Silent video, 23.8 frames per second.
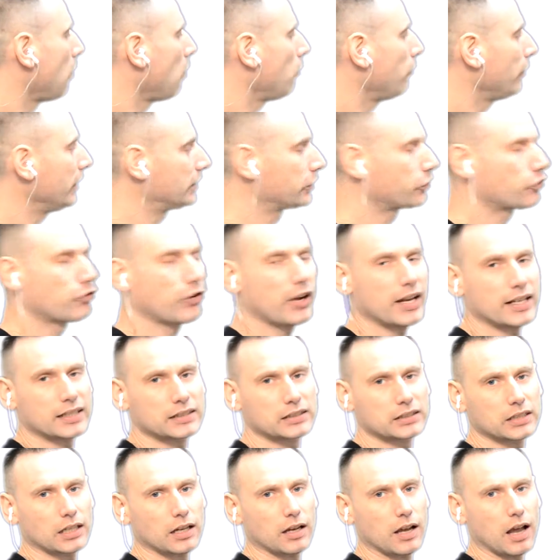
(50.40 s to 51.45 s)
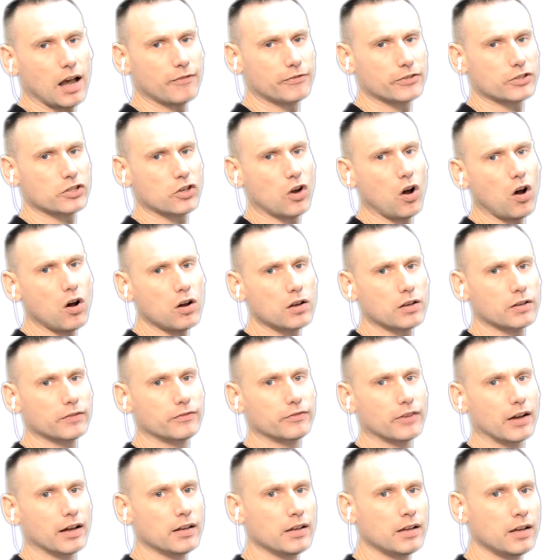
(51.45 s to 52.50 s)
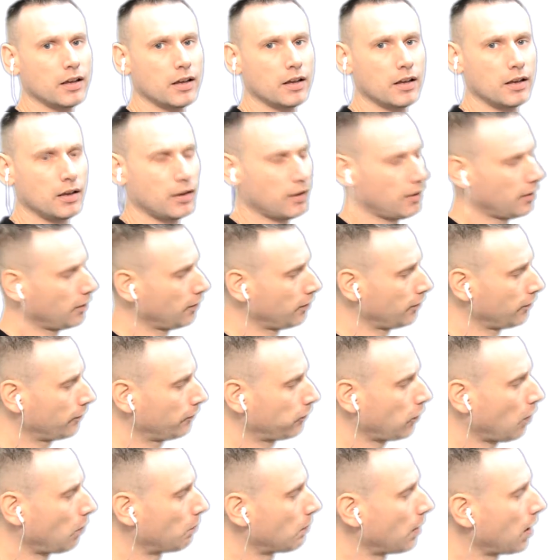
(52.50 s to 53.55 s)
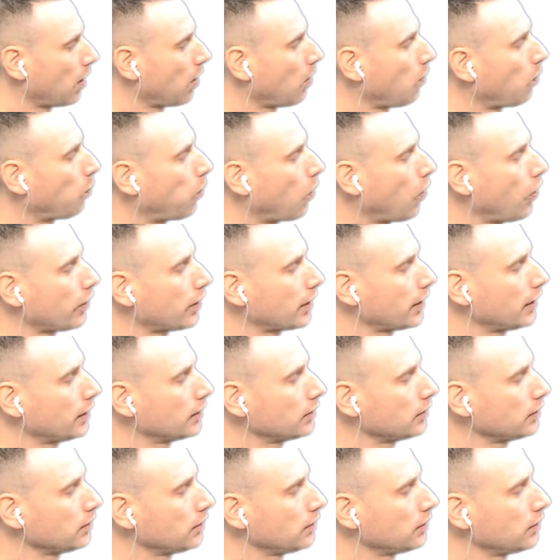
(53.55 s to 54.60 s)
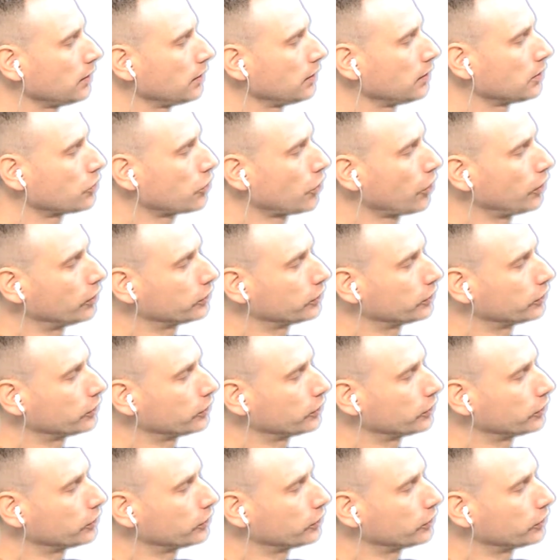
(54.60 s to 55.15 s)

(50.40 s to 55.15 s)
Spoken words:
restricts a photographer from working to a